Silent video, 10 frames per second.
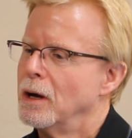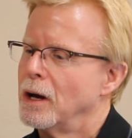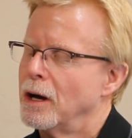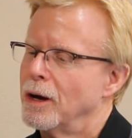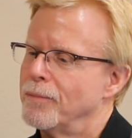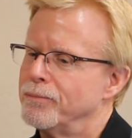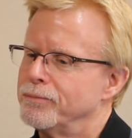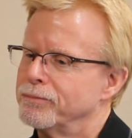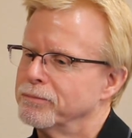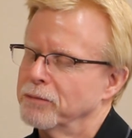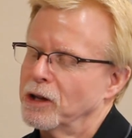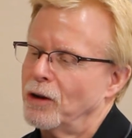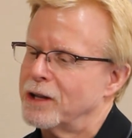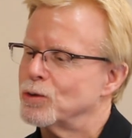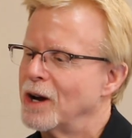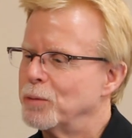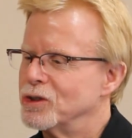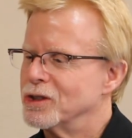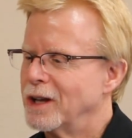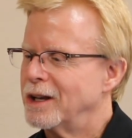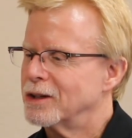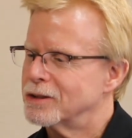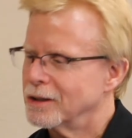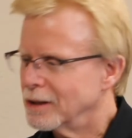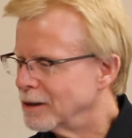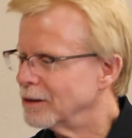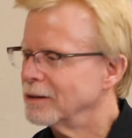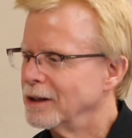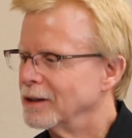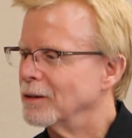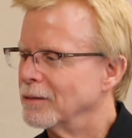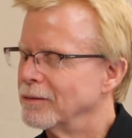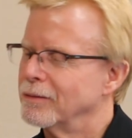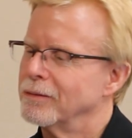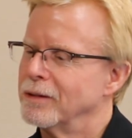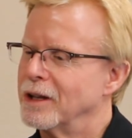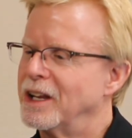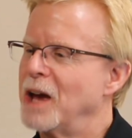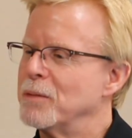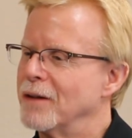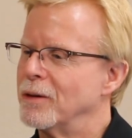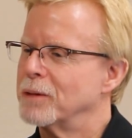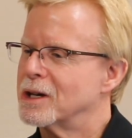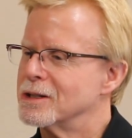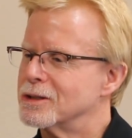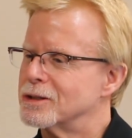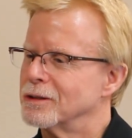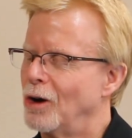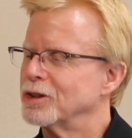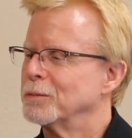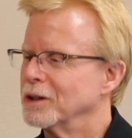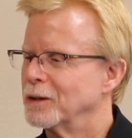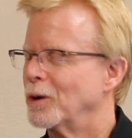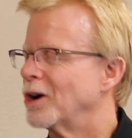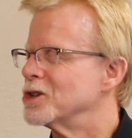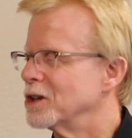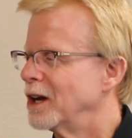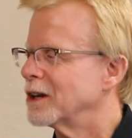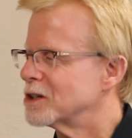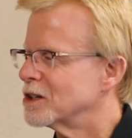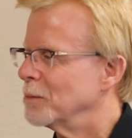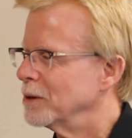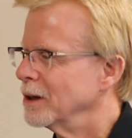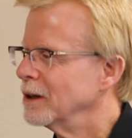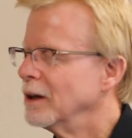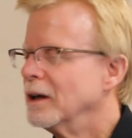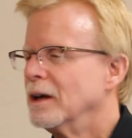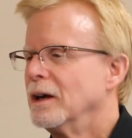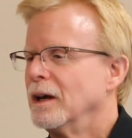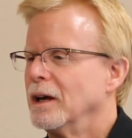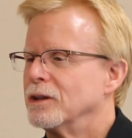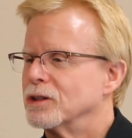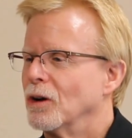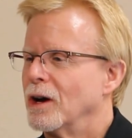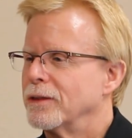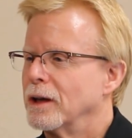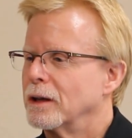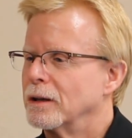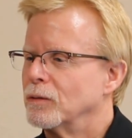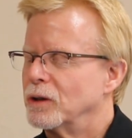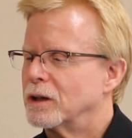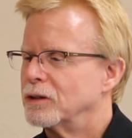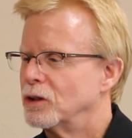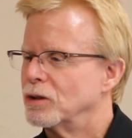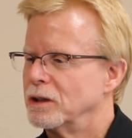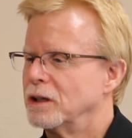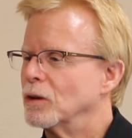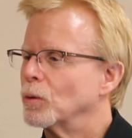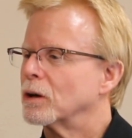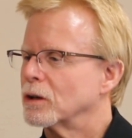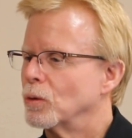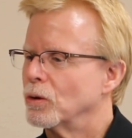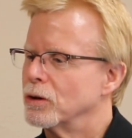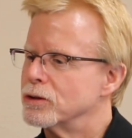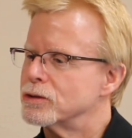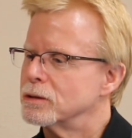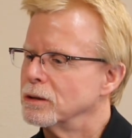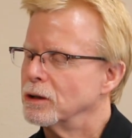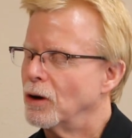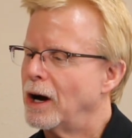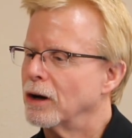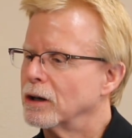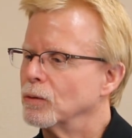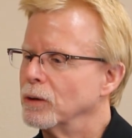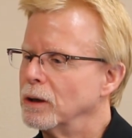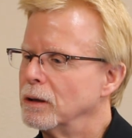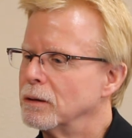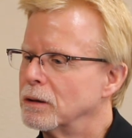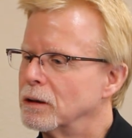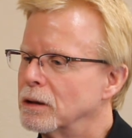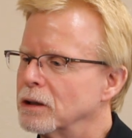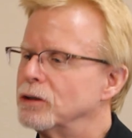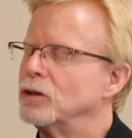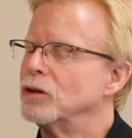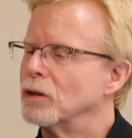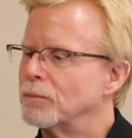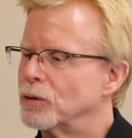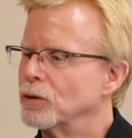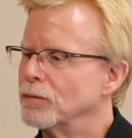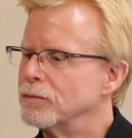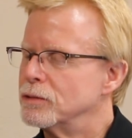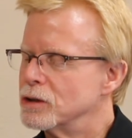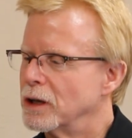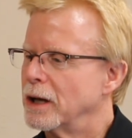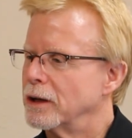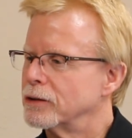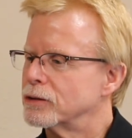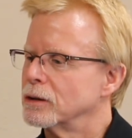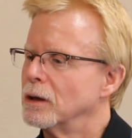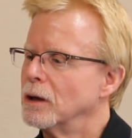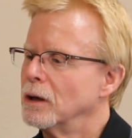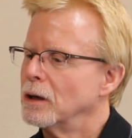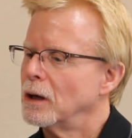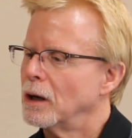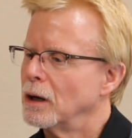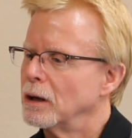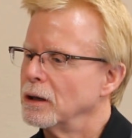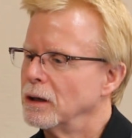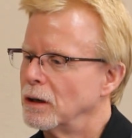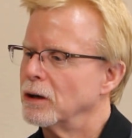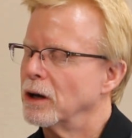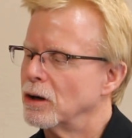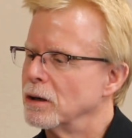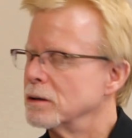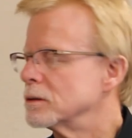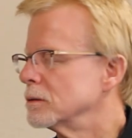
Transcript: that's why I put genetics in the name of it, because ultimately we are a genetics company, and so I think we continually need to work towards, how can we continue to improve genetics in our dairy